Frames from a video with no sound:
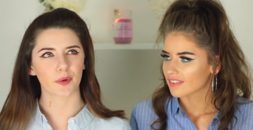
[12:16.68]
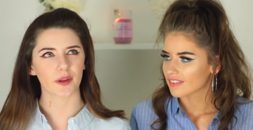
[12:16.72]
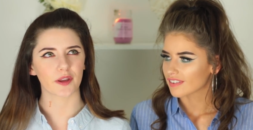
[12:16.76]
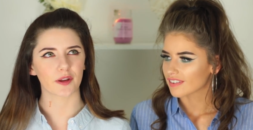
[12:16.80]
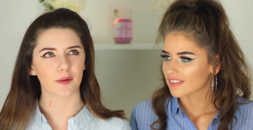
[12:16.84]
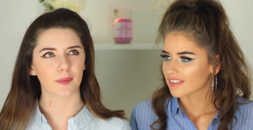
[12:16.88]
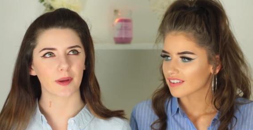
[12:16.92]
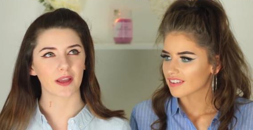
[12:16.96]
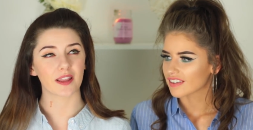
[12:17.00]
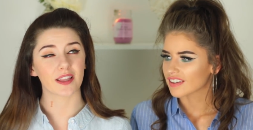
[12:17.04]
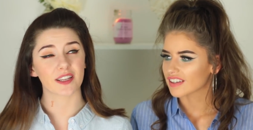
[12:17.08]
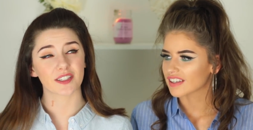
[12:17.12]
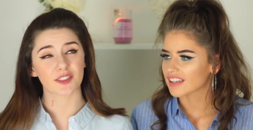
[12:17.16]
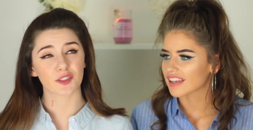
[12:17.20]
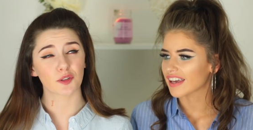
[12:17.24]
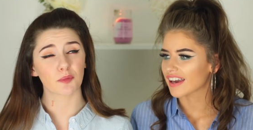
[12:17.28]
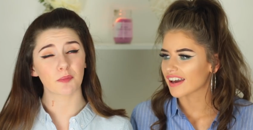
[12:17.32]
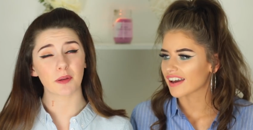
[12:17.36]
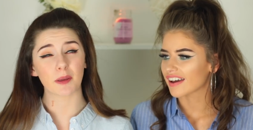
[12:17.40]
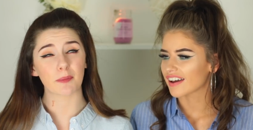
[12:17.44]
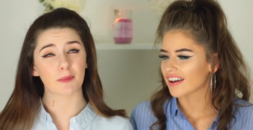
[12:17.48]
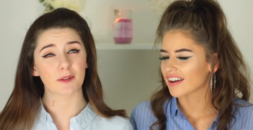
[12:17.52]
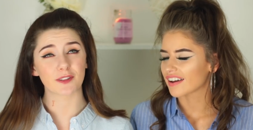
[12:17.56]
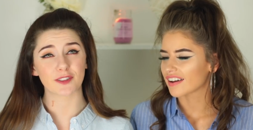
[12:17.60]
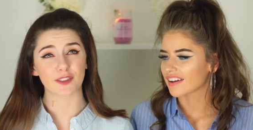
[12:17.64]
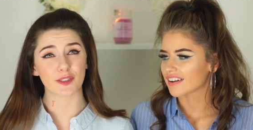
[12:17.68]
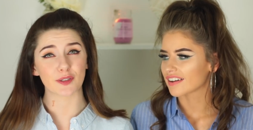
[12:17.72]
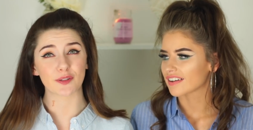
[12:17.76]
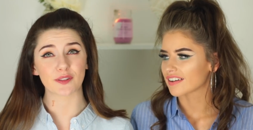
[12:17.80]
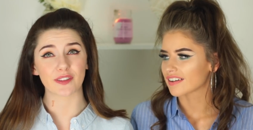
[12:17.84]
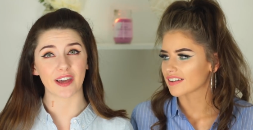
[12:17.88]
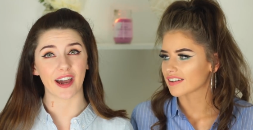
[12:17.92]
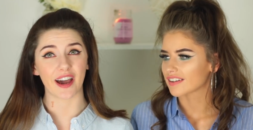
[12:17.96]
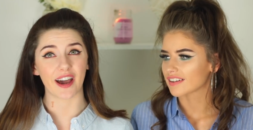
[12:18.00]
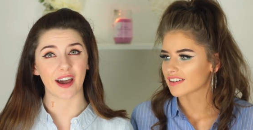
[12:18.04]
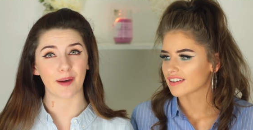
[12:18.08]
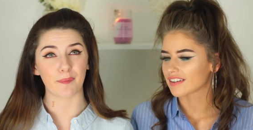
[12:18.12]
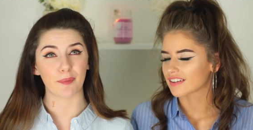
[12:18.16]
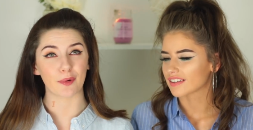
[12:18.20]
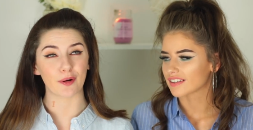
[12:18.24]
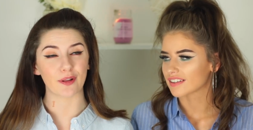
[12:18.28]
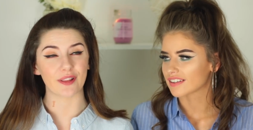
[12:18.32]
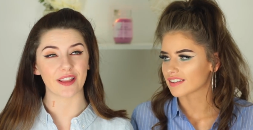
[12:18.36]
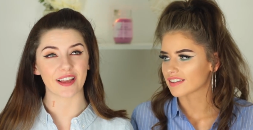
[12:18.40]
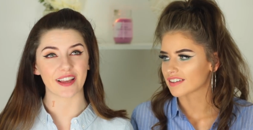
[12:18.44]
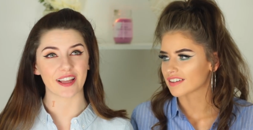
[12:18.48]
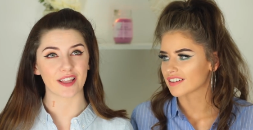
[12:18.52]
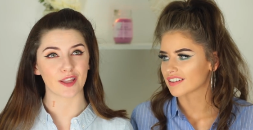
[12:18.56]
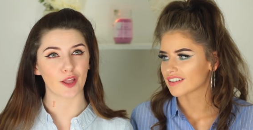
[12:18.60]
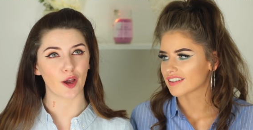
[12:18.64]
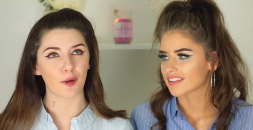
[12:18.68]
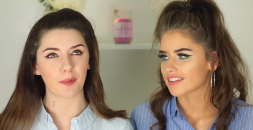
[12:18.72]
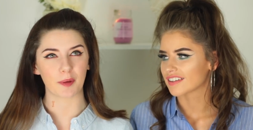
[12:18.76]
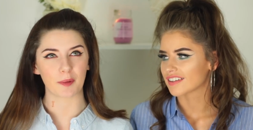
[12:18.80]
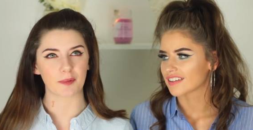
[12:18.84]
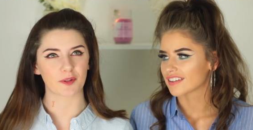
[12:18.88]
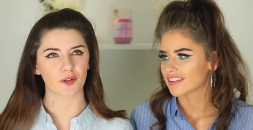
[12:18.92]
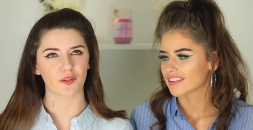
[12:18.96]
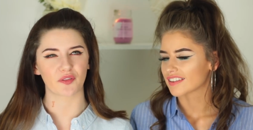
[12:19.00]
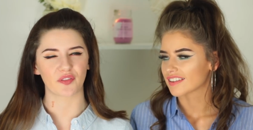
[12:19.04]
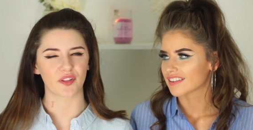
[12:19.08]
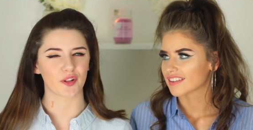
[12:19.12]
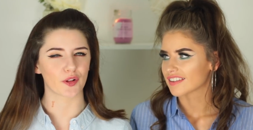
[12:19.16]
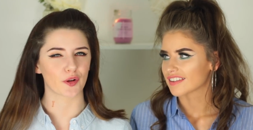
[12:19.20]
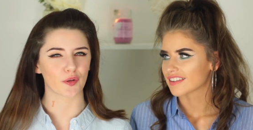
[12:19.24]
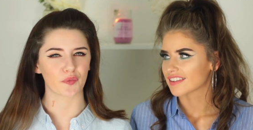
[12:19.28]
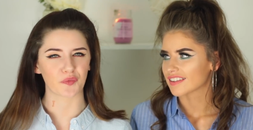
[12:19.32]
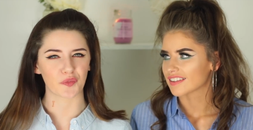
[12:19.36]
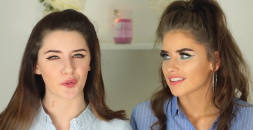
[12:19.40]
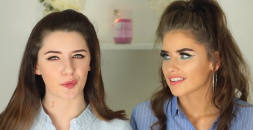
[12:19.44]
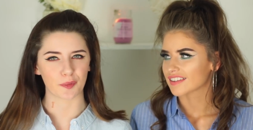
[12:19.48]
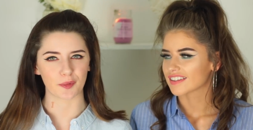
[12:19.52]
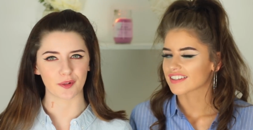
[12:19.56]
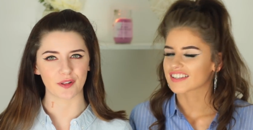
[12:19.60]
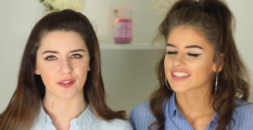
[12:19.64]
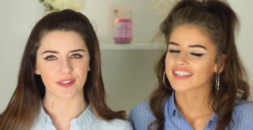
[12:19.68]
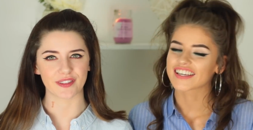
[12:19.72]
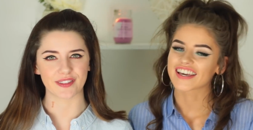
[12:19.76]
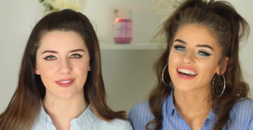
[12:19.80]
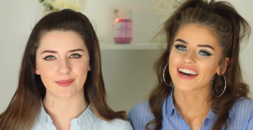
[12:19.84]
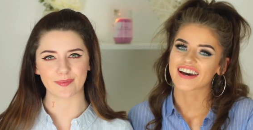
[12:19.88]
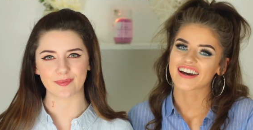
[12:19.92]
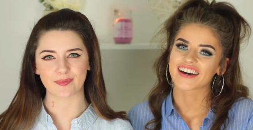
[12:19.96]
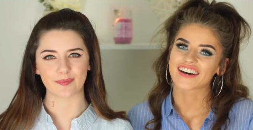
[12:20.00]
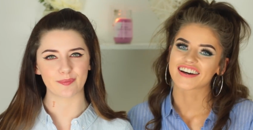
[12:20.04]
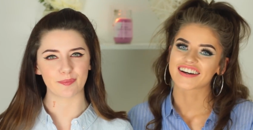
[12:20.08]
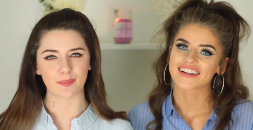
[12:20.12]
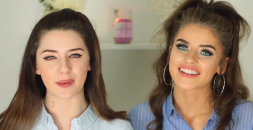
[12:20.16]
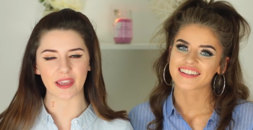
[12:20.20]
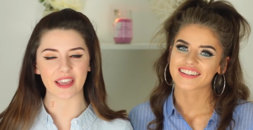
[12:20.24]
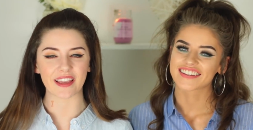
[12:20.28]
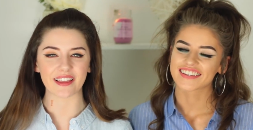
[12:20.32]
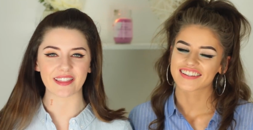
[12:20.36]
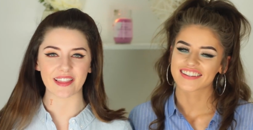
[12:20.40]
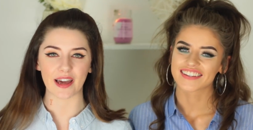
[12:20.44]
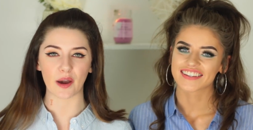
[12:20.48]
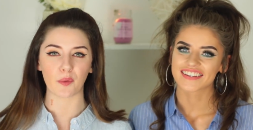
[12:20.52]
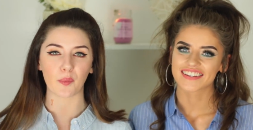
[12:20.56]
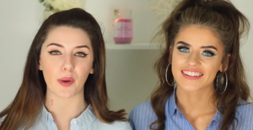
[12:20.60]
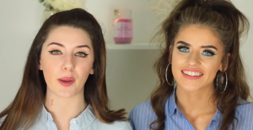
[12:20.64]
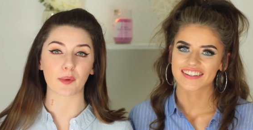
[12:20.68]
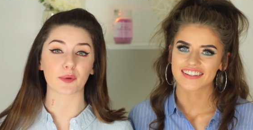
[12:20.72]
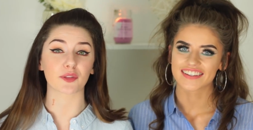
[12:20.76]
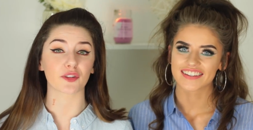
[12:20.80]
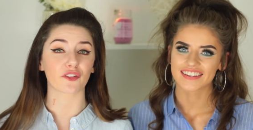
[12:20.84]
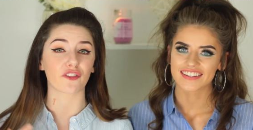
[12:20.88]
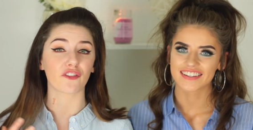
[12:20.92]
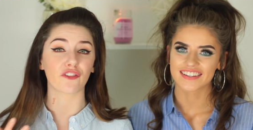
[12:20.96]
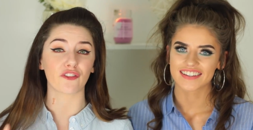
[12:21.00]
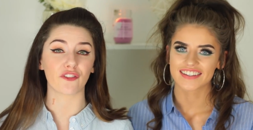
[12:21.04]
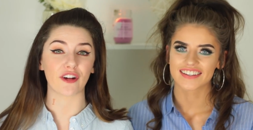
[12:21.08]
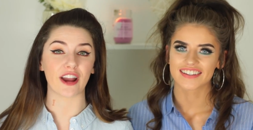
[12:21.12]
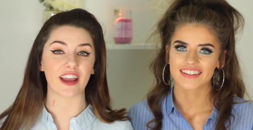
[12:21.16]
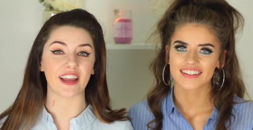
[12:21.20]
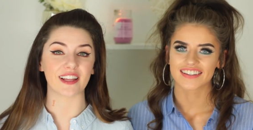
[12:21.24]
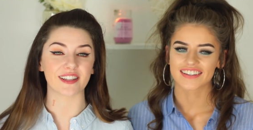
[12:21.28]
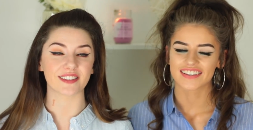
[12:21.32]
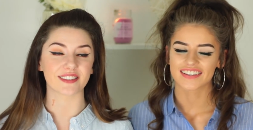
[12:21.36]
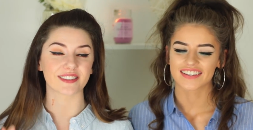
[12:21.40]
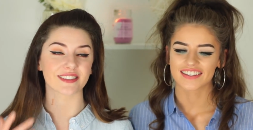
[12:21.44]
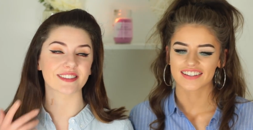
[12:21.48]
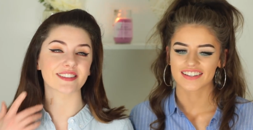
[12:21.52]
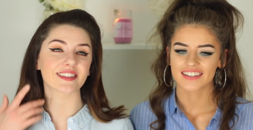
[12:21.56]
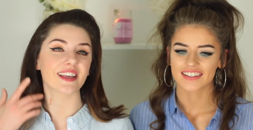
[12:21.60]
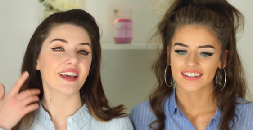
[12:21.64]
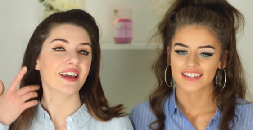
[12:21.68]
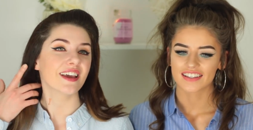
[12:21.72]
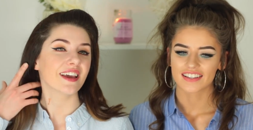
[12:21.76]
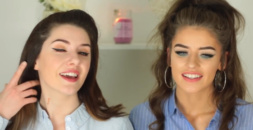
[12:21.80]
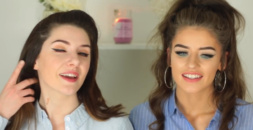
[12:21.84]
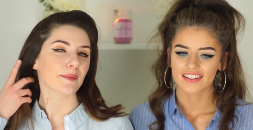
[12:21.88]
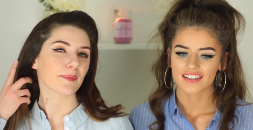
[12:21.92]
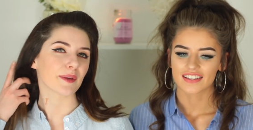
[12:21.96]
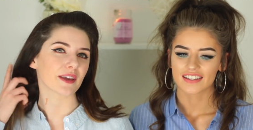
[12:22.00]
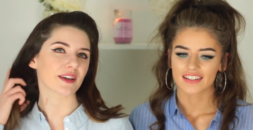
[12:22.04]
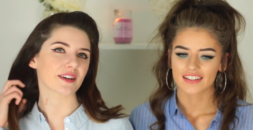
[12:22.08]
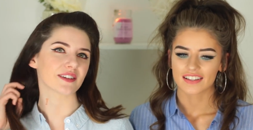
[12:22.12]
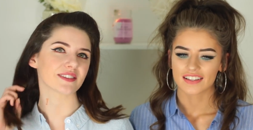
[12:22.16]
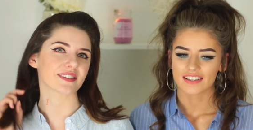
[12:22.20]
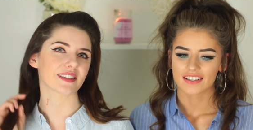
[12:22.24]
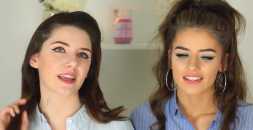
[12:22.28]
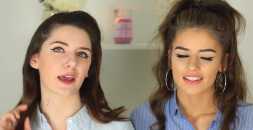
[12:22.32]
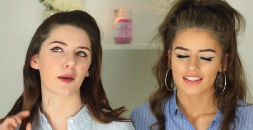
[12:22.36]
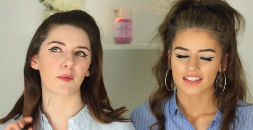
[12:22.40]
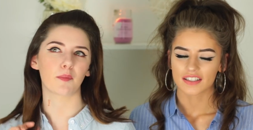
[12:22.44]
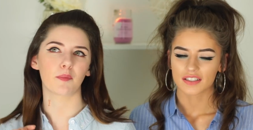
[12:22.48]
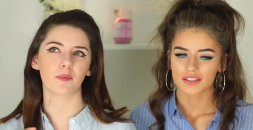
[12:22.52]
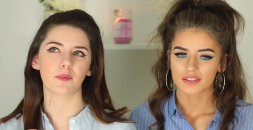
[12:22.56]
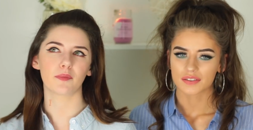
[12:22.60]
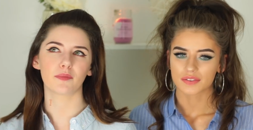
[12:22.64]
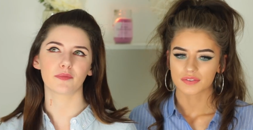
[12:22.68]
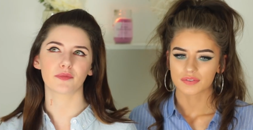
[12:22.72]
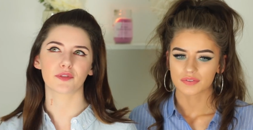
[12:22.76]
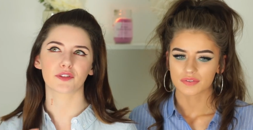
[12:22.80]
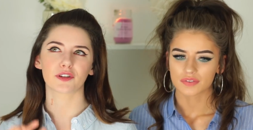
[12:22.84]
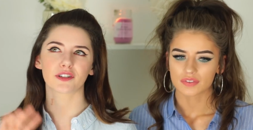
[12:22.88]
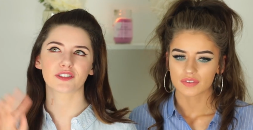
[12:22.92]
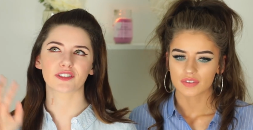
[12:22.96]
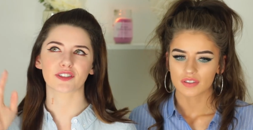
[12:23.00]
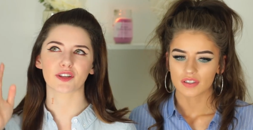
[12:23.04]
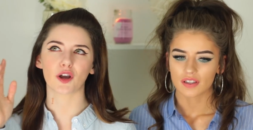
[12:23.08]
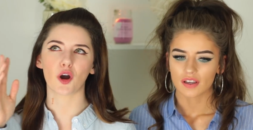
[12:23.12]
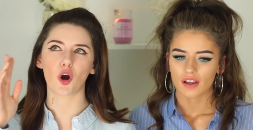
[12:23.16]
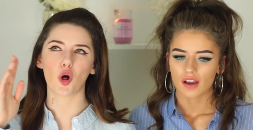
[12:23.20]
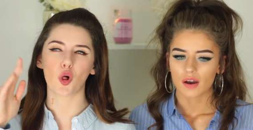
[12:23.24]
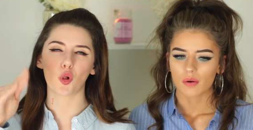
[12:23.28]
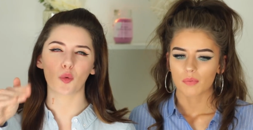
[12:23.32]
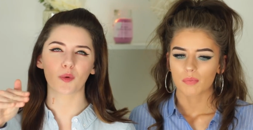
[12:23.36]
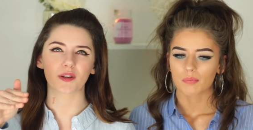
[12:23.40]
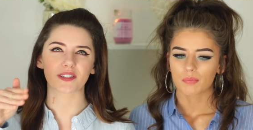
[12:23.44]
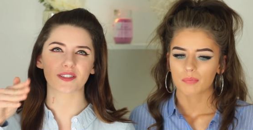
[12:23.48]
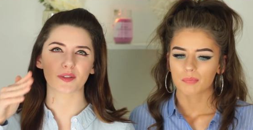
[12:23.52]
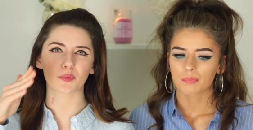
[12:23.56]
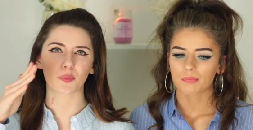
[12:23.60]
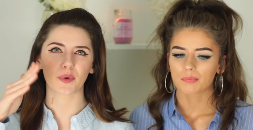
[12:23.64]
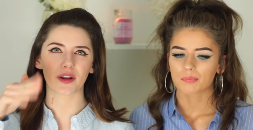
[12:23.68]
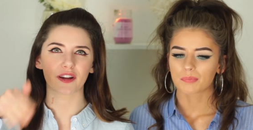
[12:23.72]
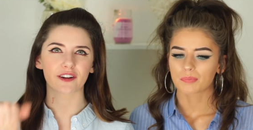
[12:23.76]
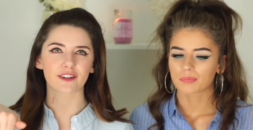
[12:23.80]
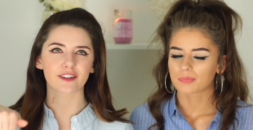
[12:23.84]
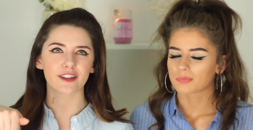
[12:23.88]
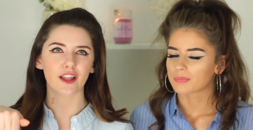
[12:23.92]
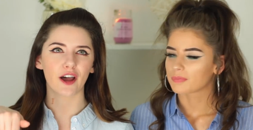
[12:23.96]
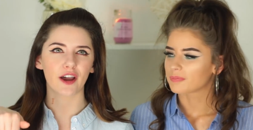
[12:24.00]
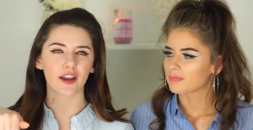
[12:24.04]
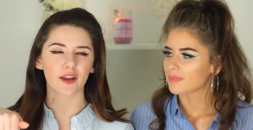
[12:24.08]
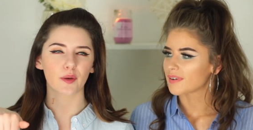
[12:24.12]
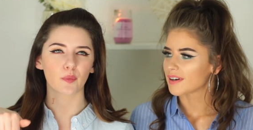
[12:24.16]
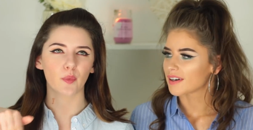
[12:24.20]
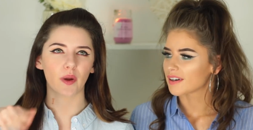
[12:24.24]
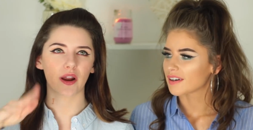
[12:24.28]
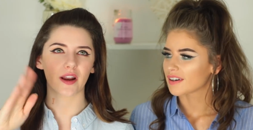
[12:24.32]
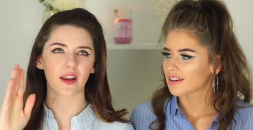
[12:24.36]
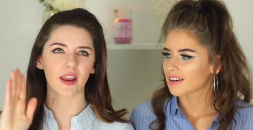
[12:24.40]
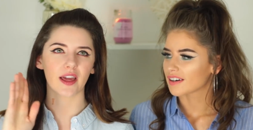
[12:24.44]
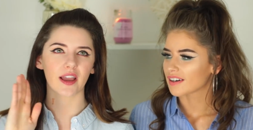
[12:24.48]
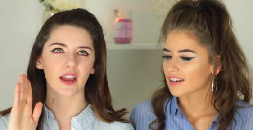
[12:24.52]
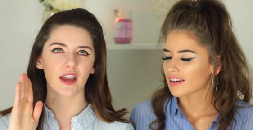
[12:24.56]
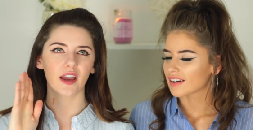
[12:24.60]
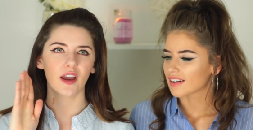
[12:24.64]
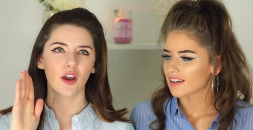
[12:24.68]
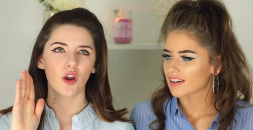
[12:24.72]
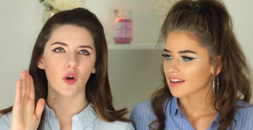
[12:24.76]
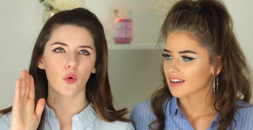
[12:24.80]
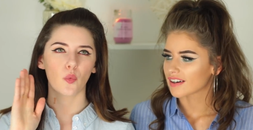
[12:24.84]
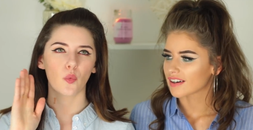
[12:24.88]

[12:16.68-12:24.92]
Speaker 1: up with your mate. Like yeah. some people do that, but like a lot of people don't feel comfortable yeah. being that way with their friends because um there's always a weird line where like